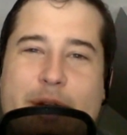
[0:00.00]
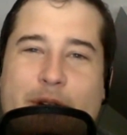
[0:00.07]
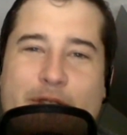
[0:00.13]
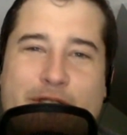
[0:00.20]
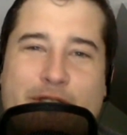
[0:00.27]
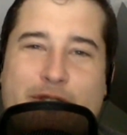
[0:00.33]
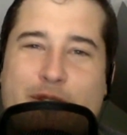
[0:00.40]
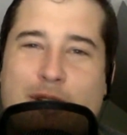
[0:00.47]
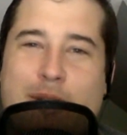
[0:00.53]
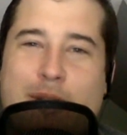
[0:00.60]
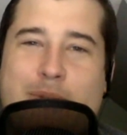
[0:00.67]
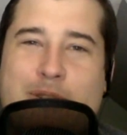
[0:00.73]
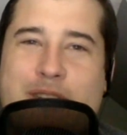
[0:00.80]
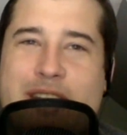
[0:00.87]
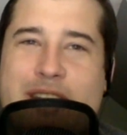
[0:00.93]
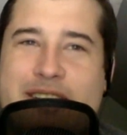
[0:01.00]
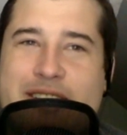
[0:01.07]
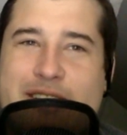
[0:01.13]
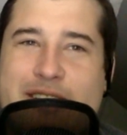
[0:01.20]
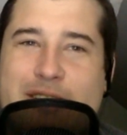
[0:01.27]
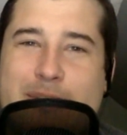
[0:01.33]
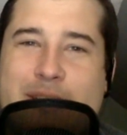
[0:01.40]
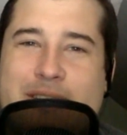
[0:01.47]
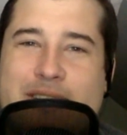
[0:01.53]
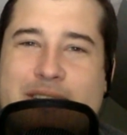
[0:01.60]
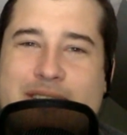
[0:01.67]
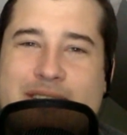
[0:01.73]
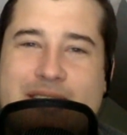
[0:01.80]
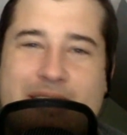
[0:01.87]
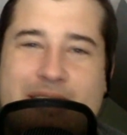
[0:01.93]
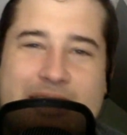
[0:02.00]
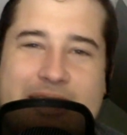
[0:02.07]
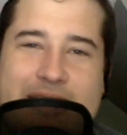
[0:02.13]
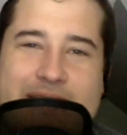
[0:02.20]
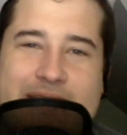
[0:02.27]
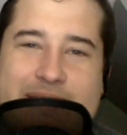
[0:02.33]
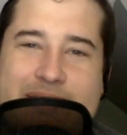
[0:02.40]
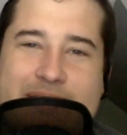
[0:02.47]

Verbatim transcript: be over forty percent in tournaments tonight.